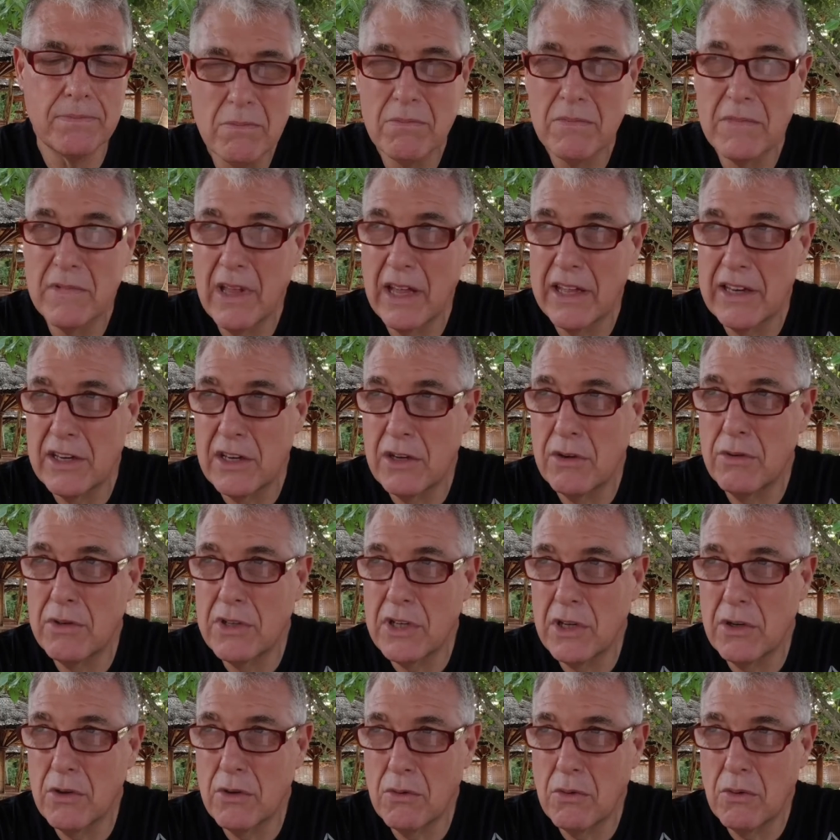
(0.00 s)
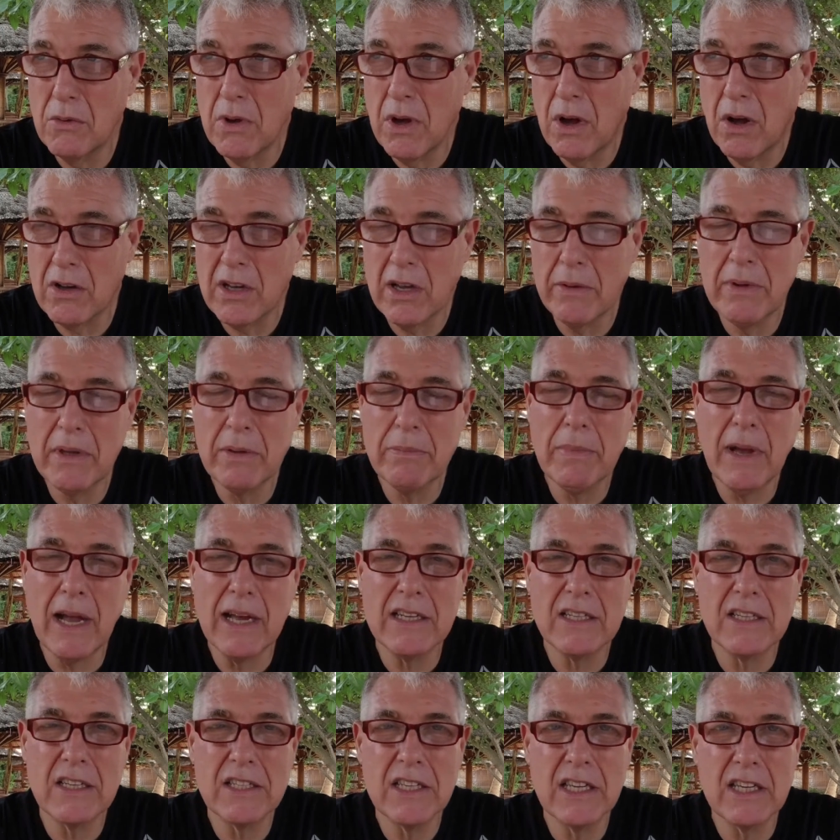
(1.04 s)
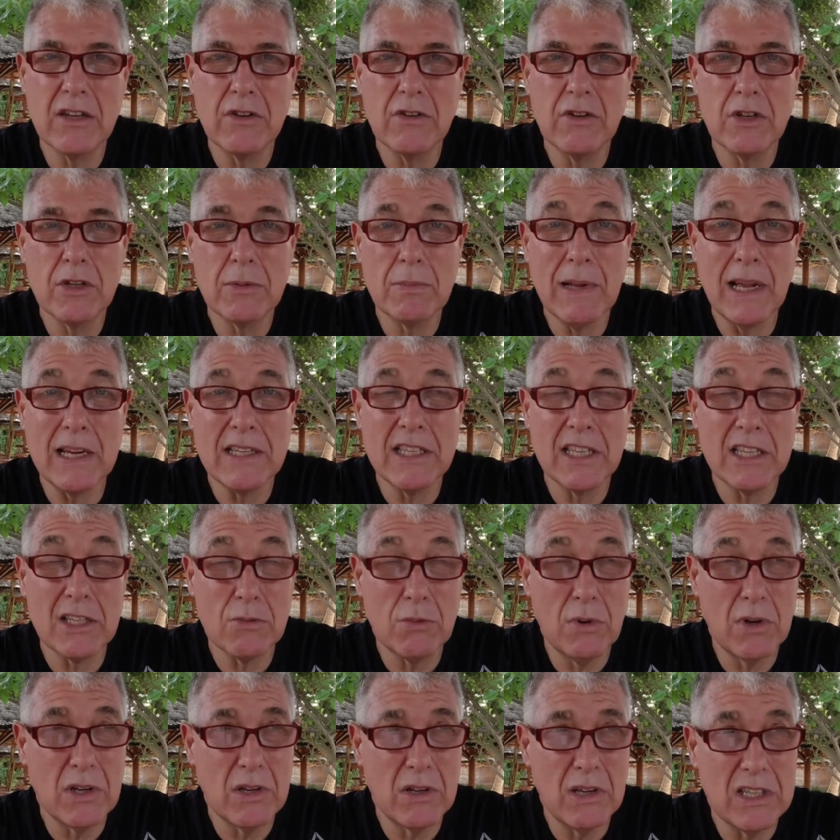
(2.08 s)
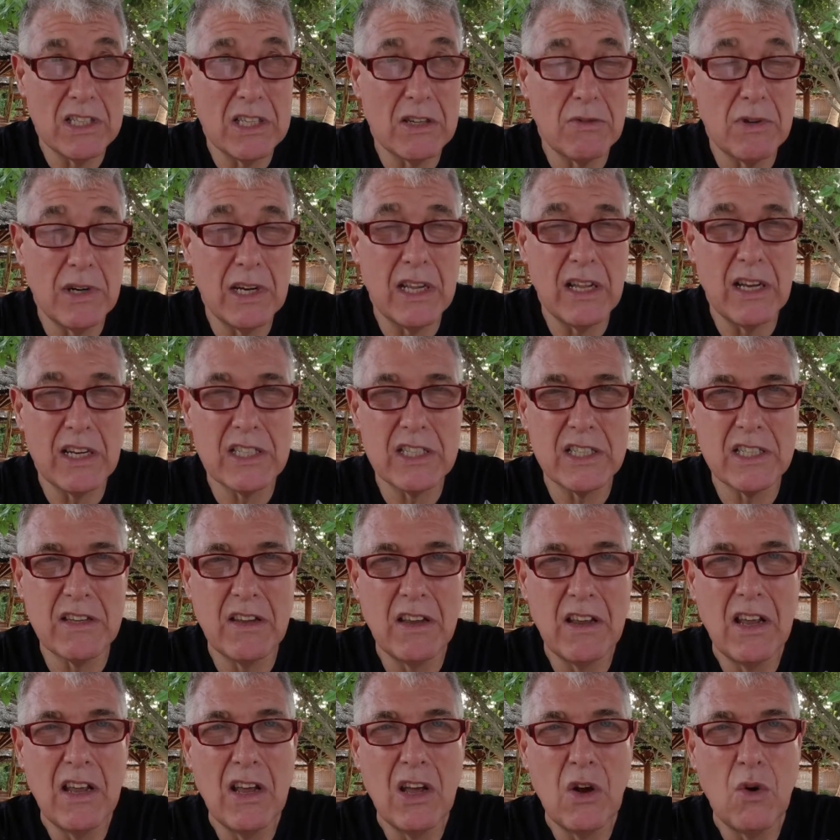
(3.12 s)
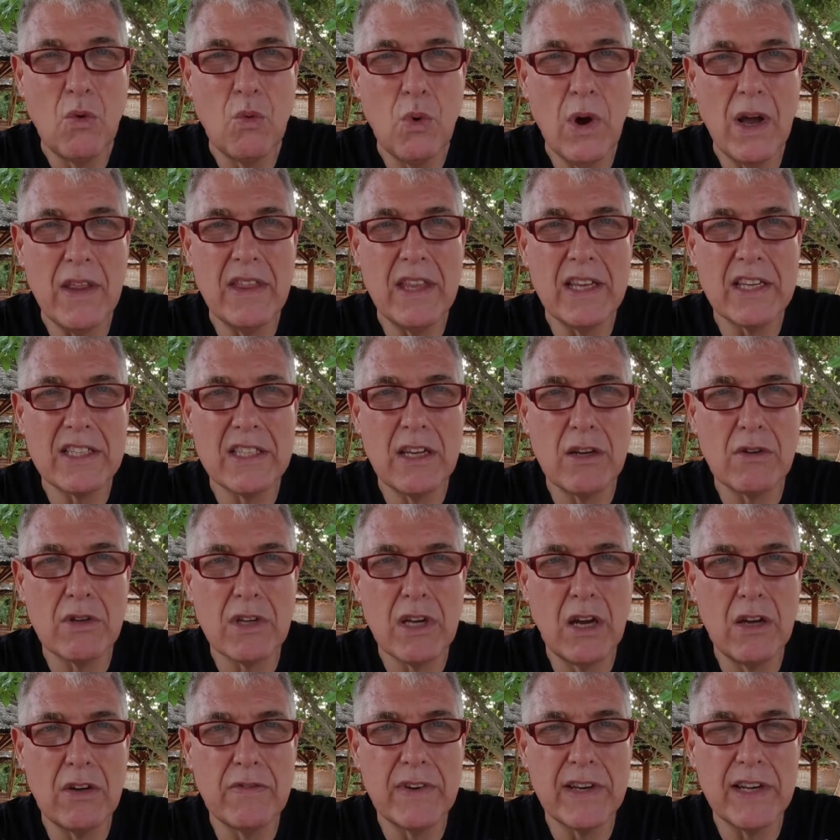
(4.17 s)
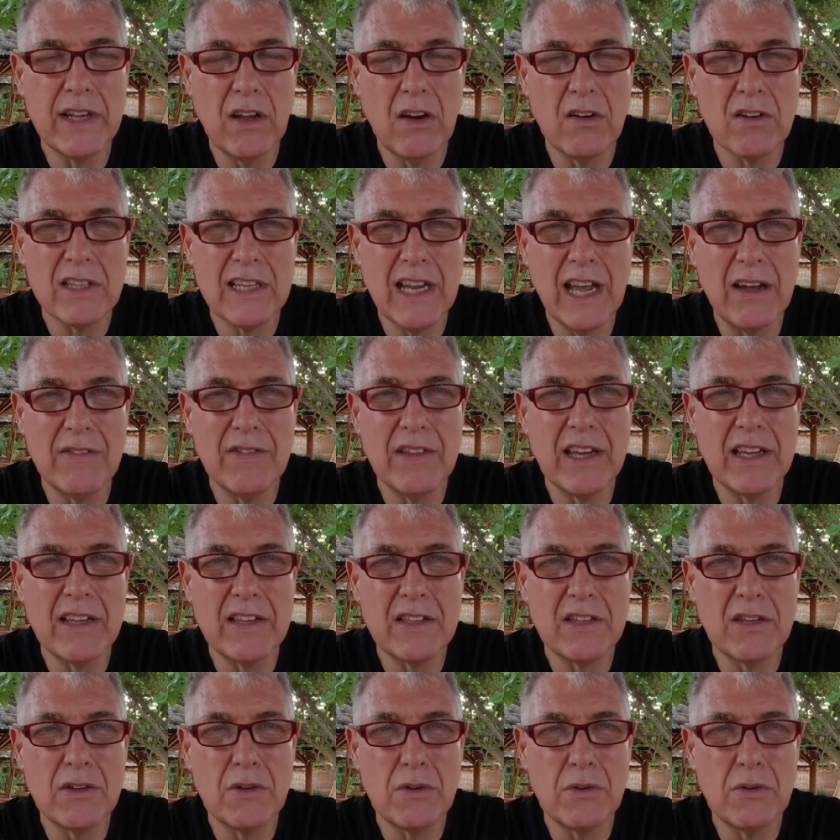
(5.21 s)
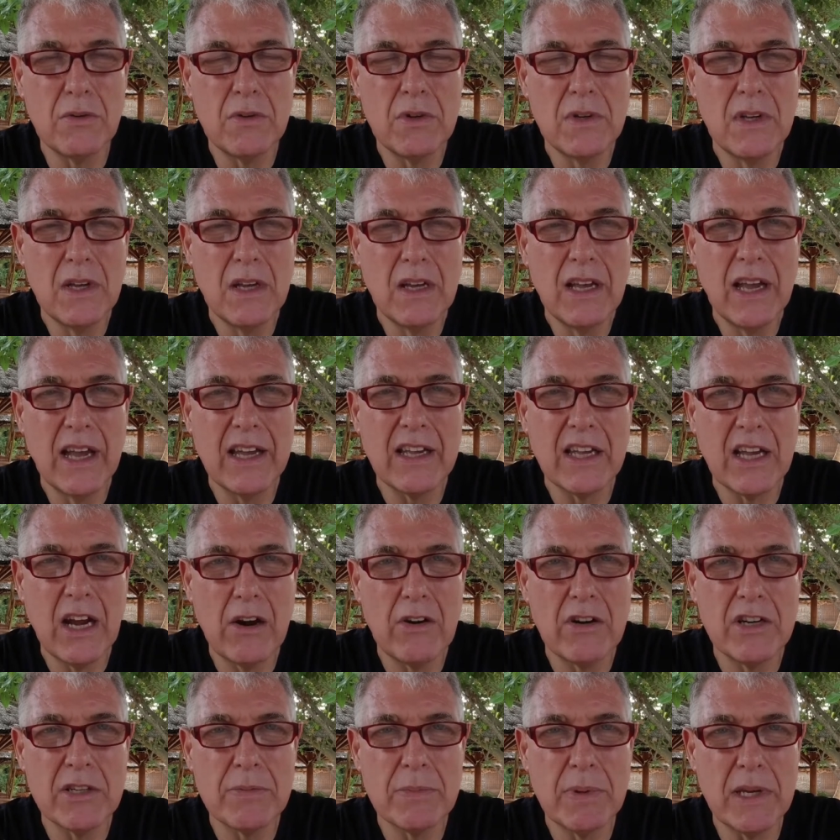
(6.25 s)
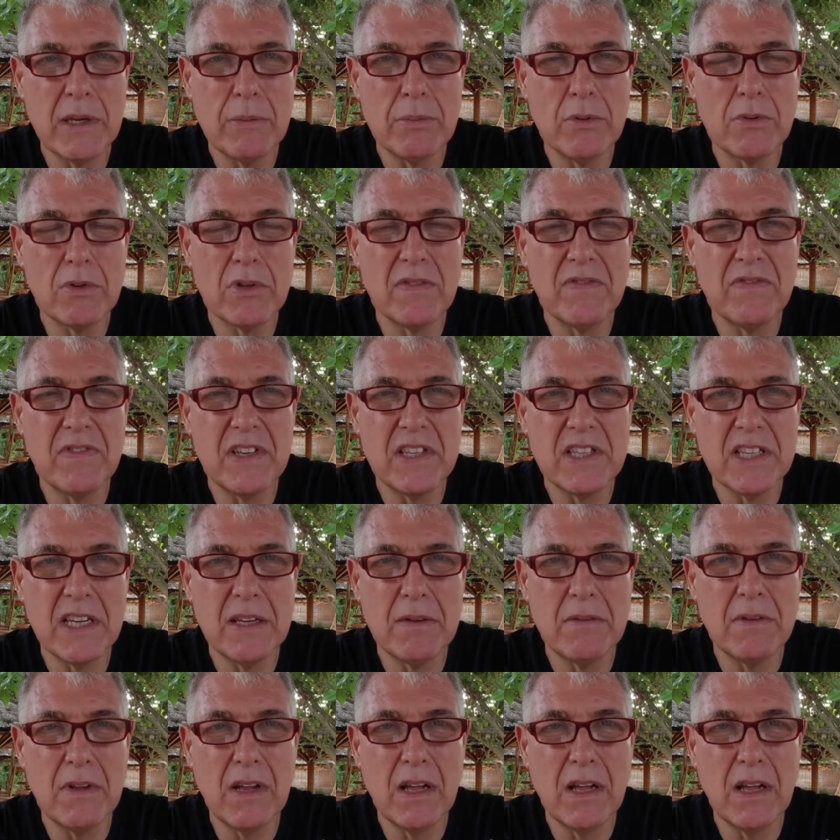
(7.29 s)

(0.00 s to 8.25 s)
They coming back to single-use plastics, what is a really nice, when there's no COVID lockdown, they do encourage people to visit